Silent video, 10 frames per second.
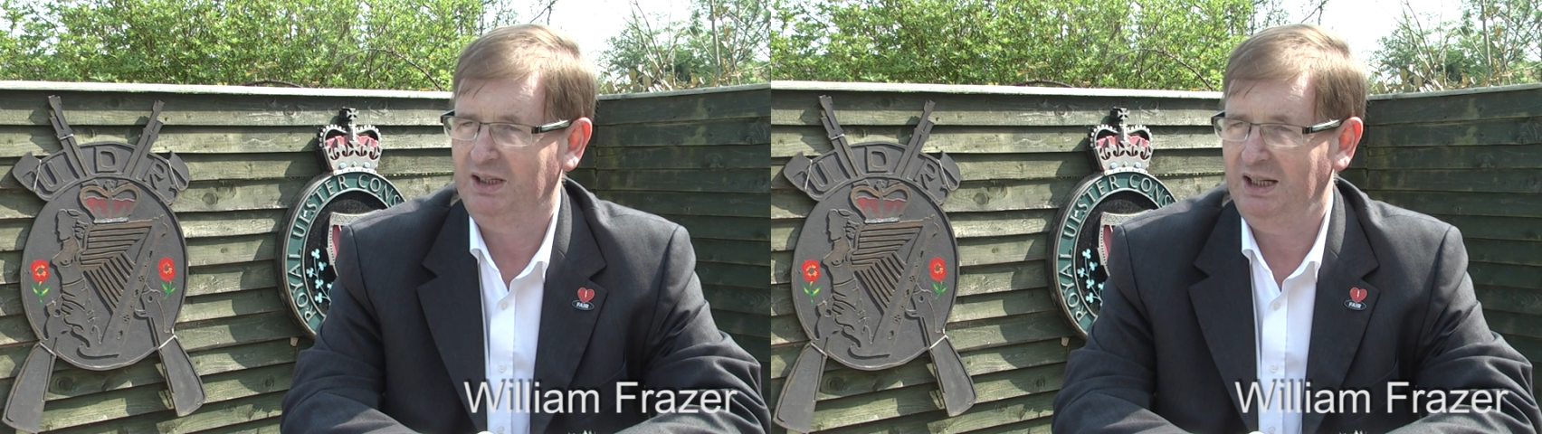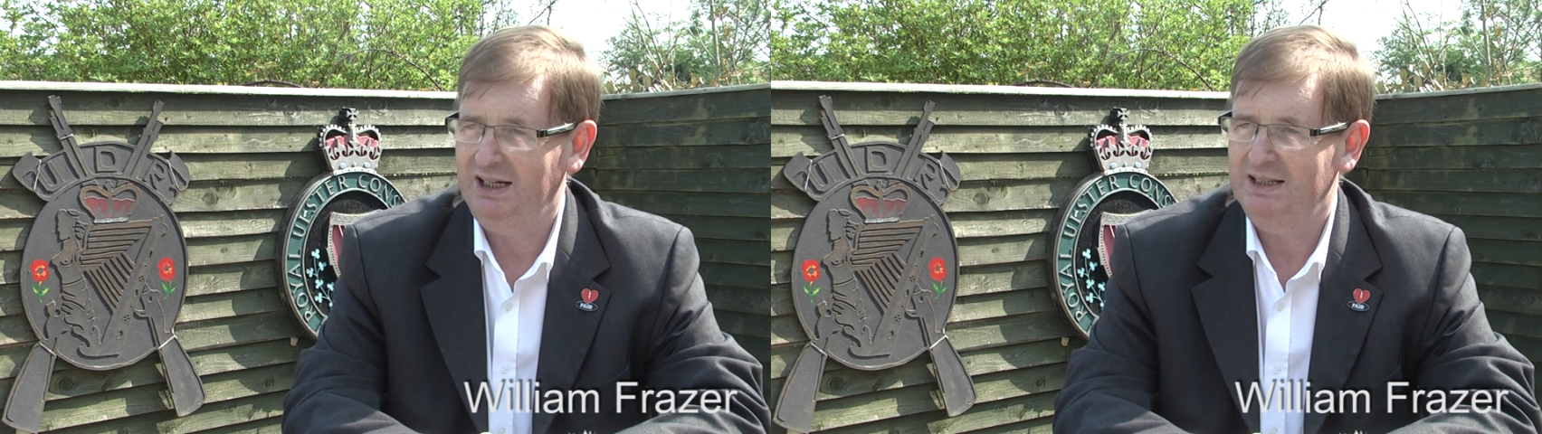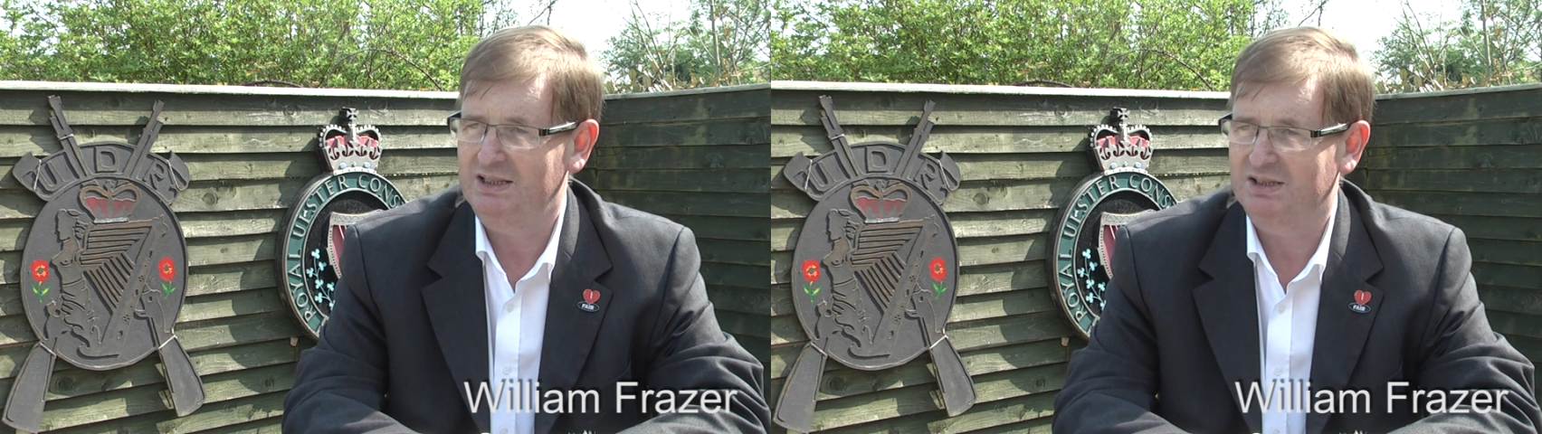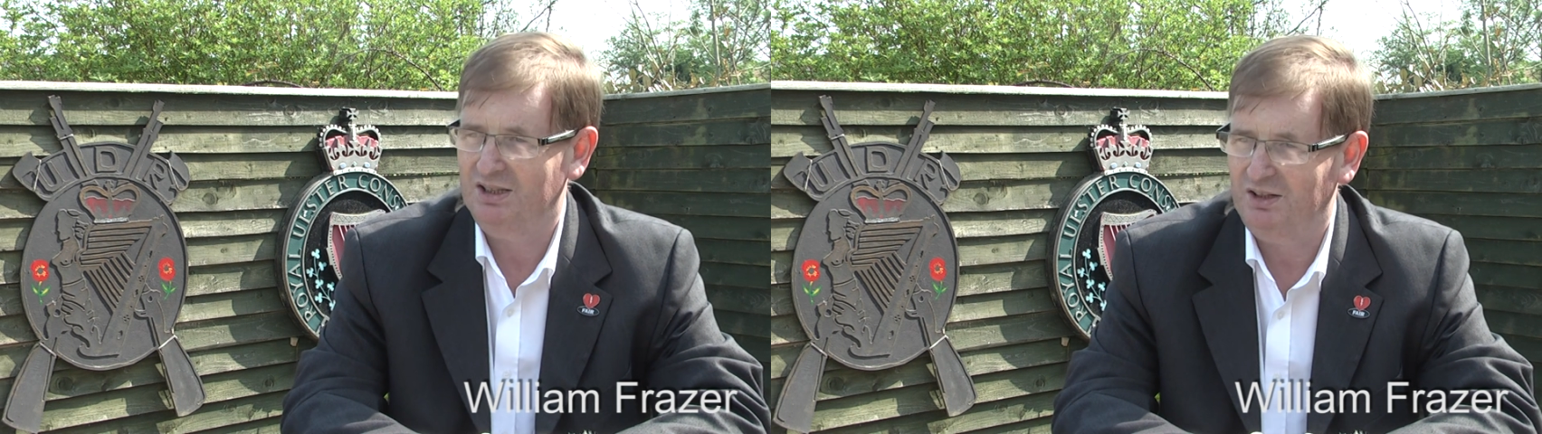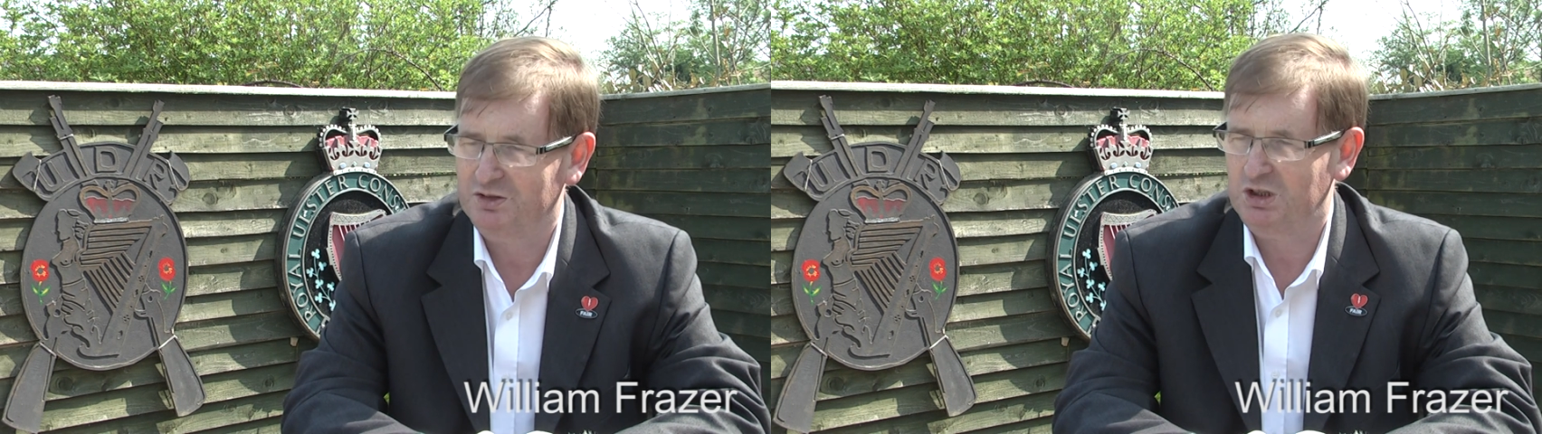
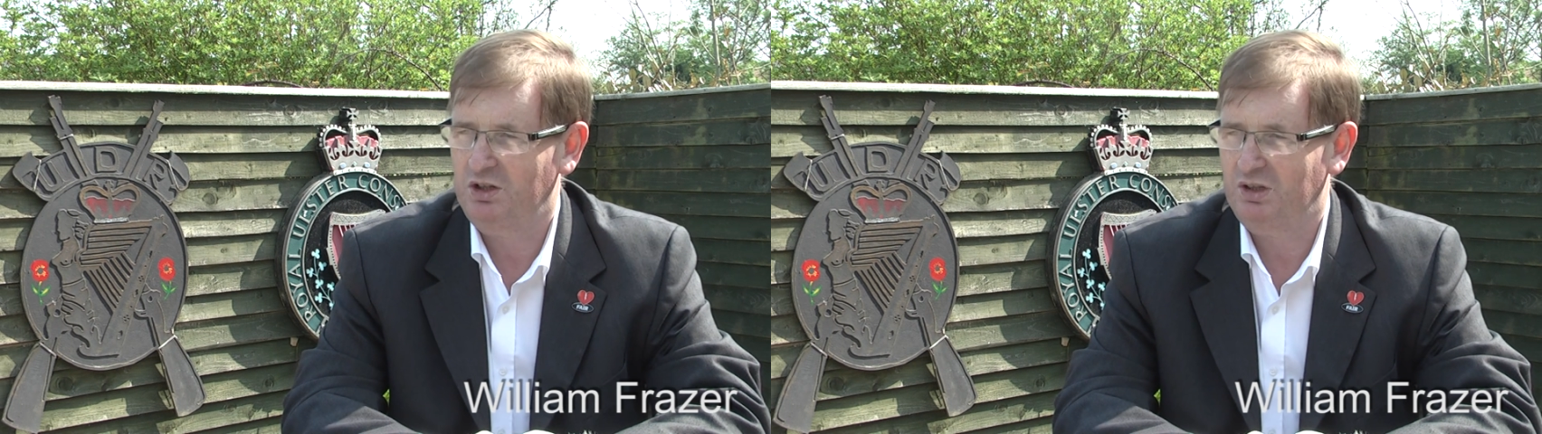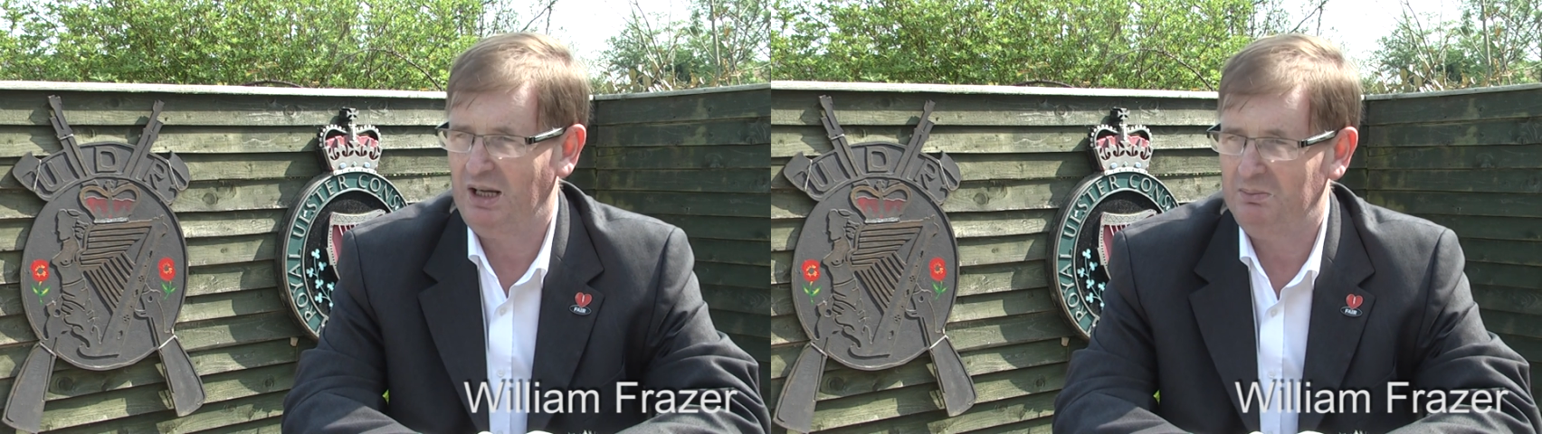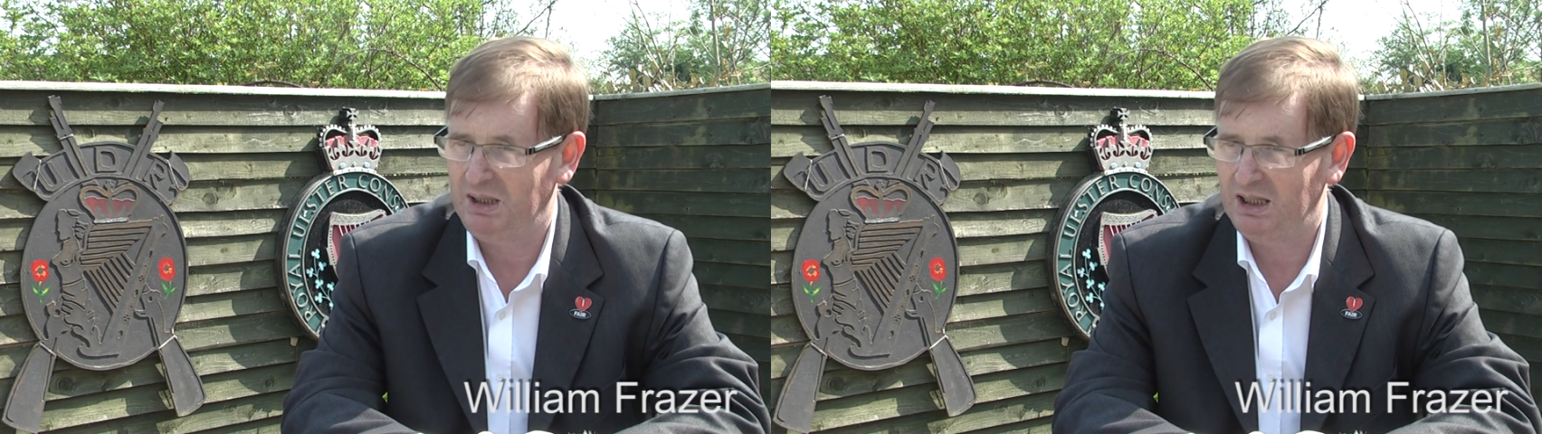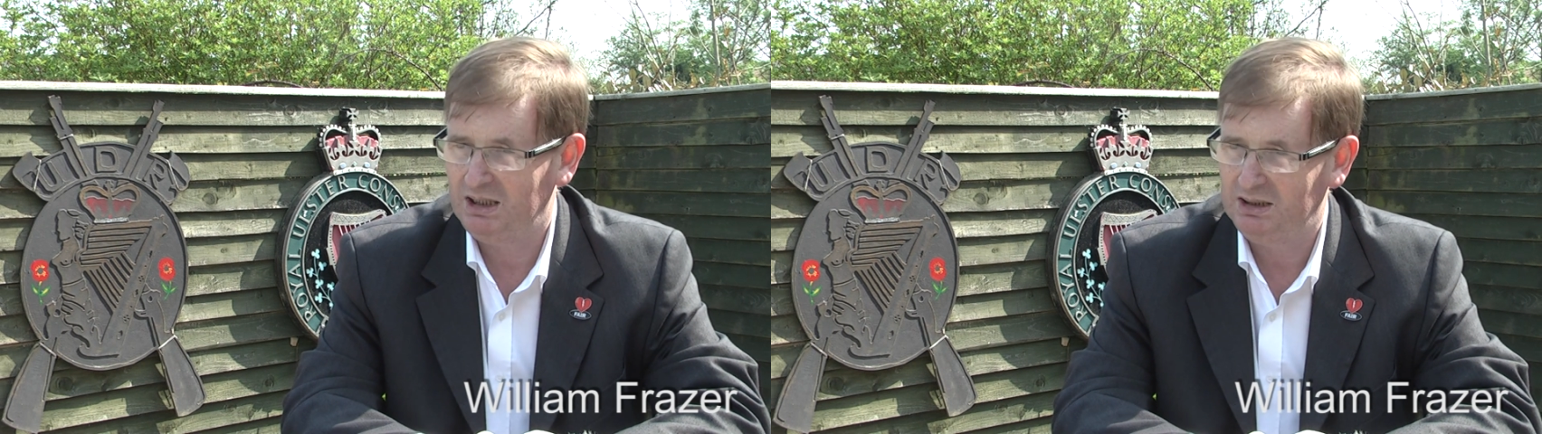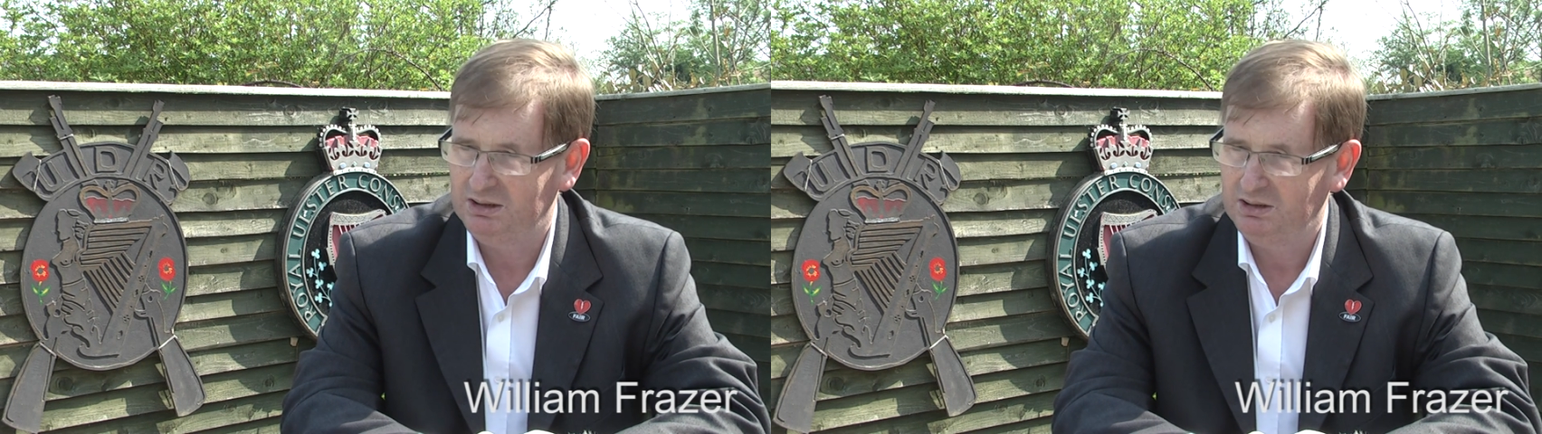guides of South
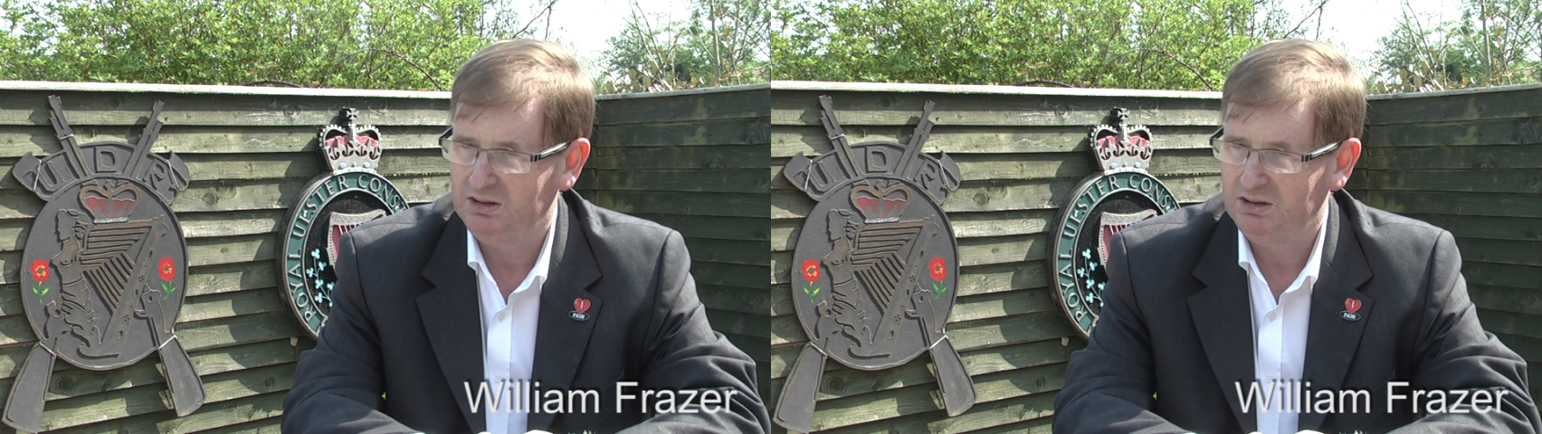Armagh,